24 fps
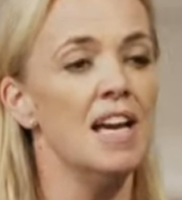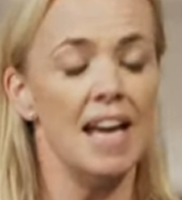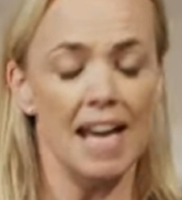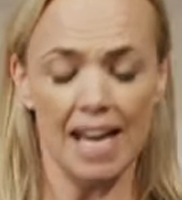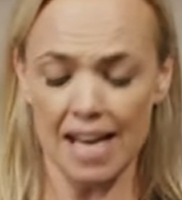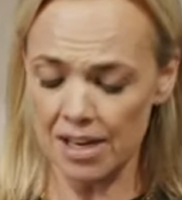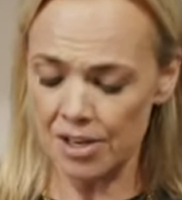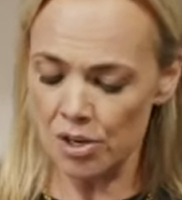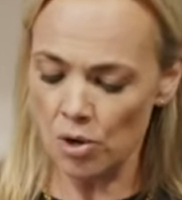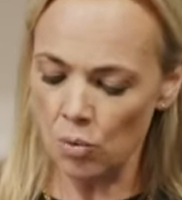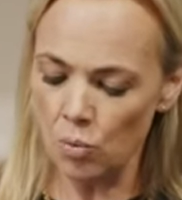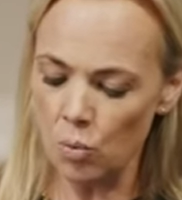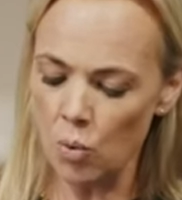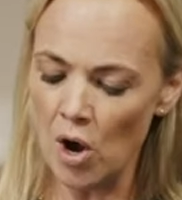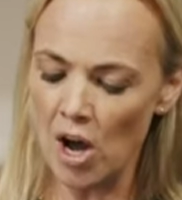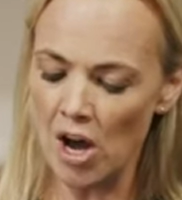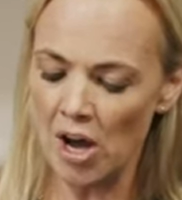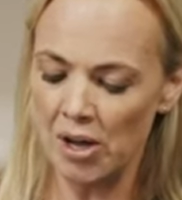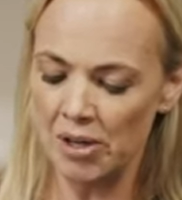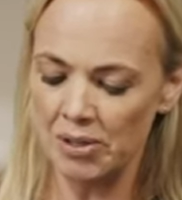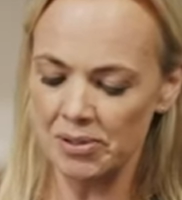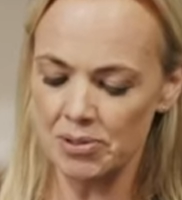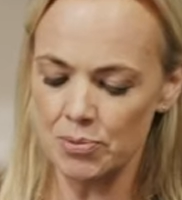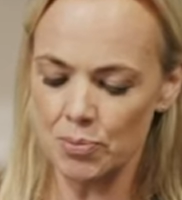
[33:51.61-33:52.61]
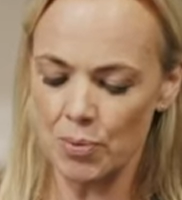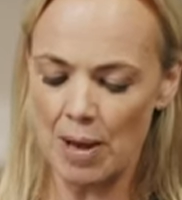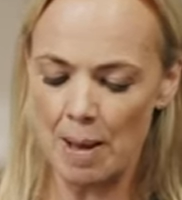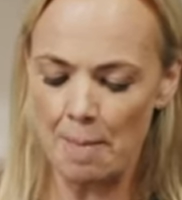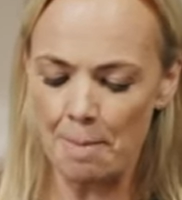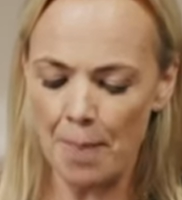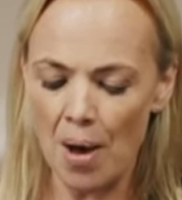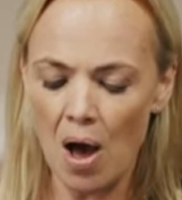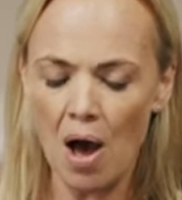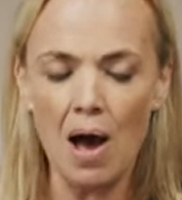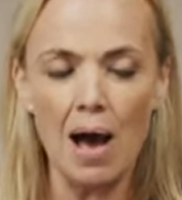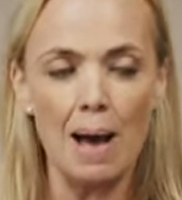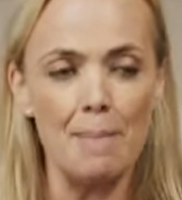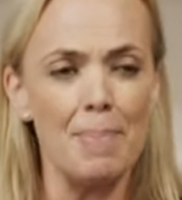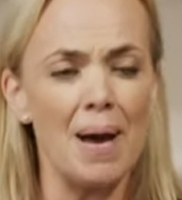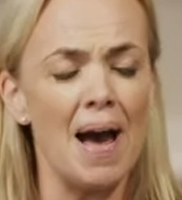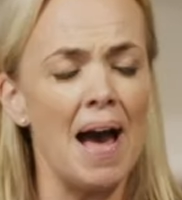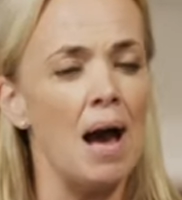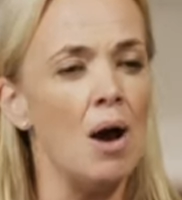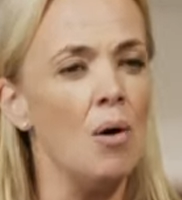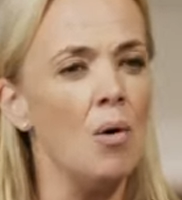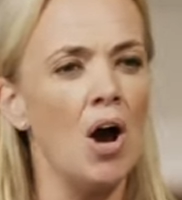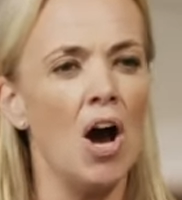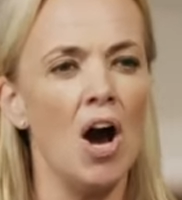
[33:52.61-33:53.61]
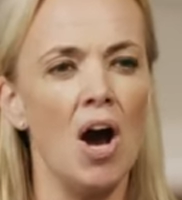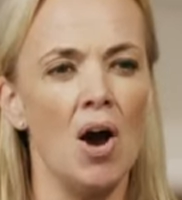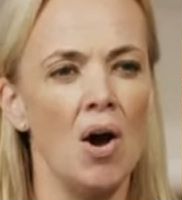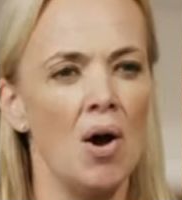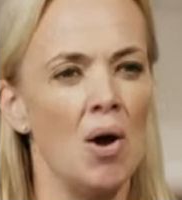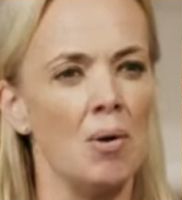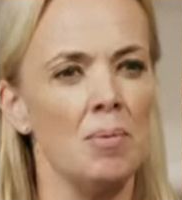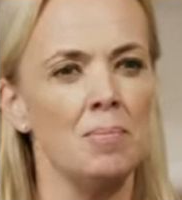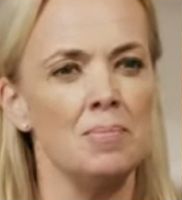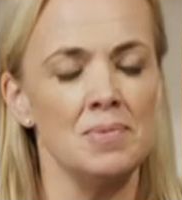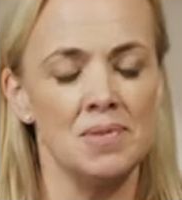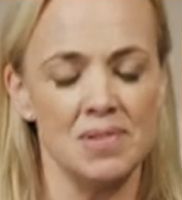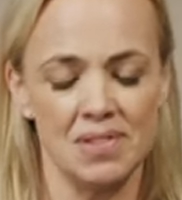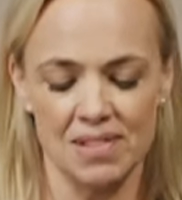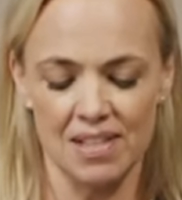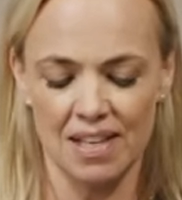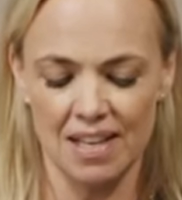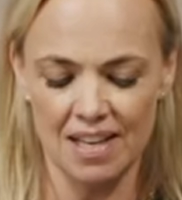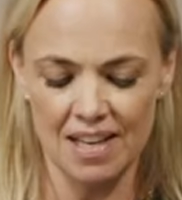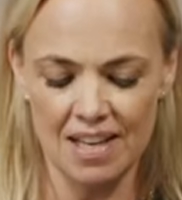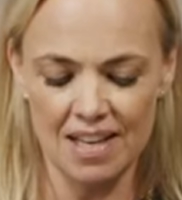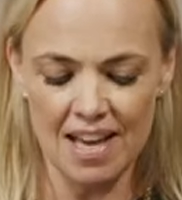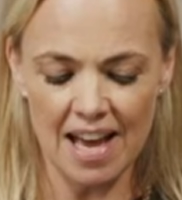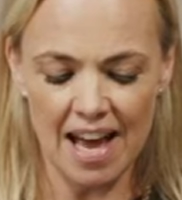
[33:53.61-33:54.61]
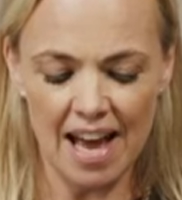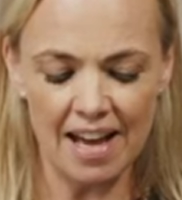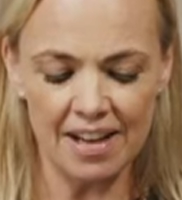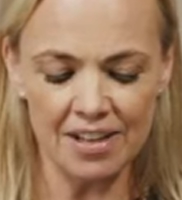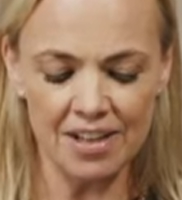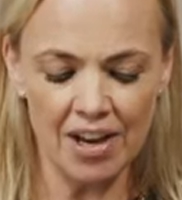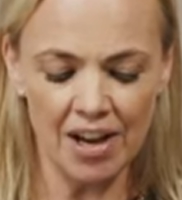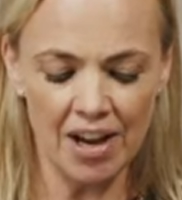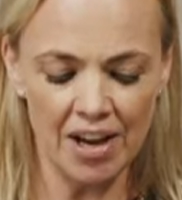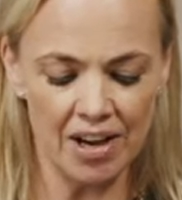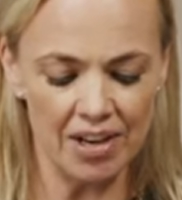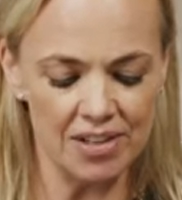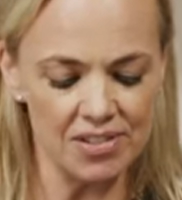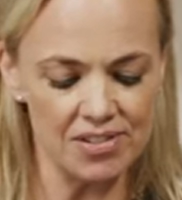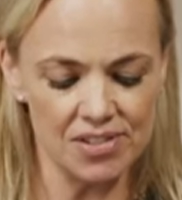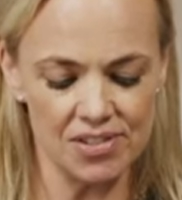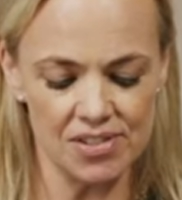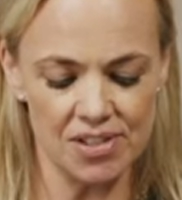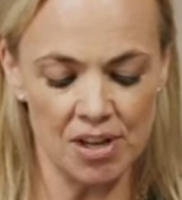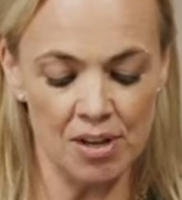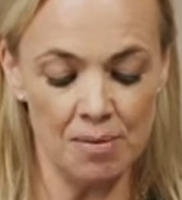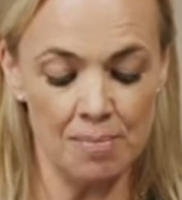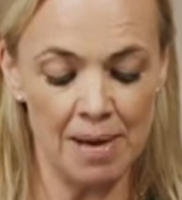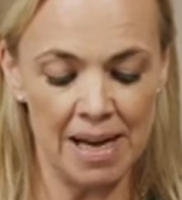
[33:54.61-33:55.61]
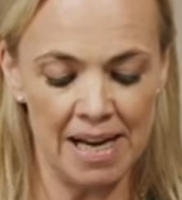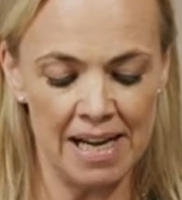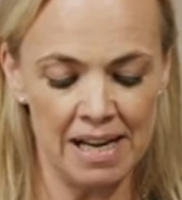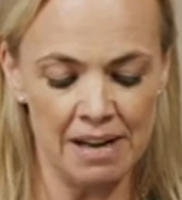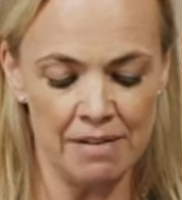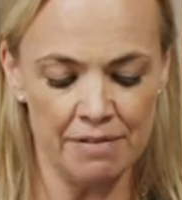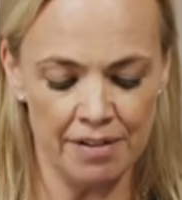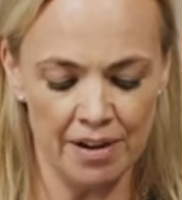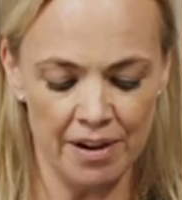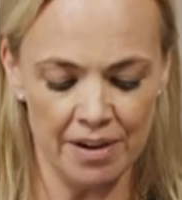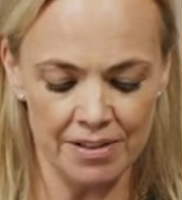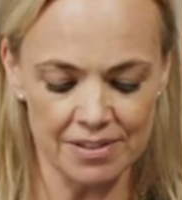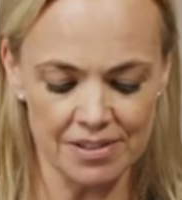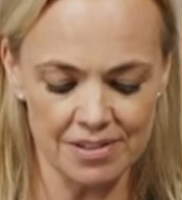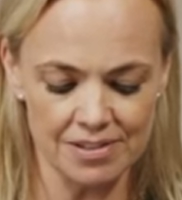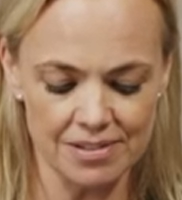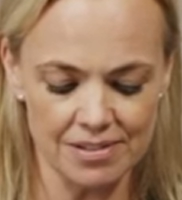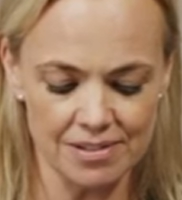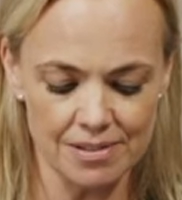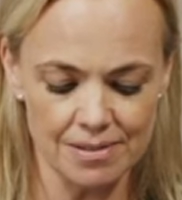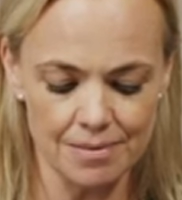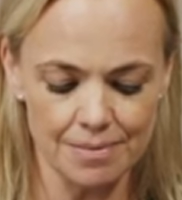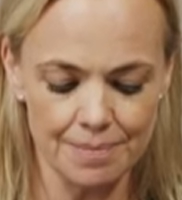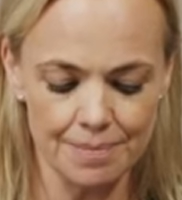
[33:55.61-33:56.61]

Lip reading: in a world where power harms and hurts so many of us.